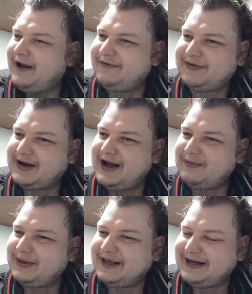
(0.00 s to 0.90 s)
I forgot
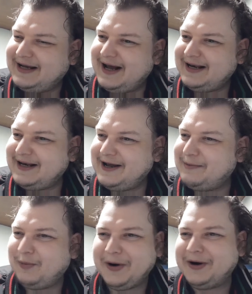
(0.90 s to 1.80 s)
what the
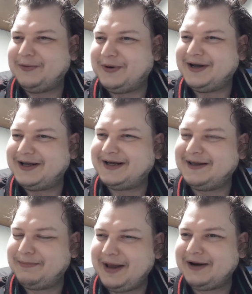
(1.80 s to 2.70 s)
goddamn word was in
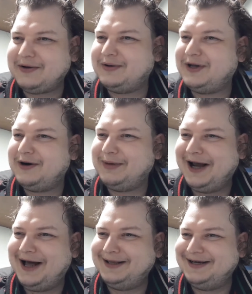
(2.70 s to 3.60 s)
the medical
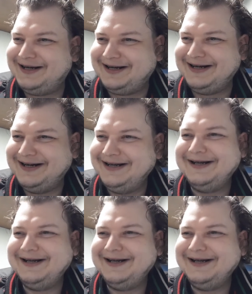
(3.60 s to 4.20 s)
terminology.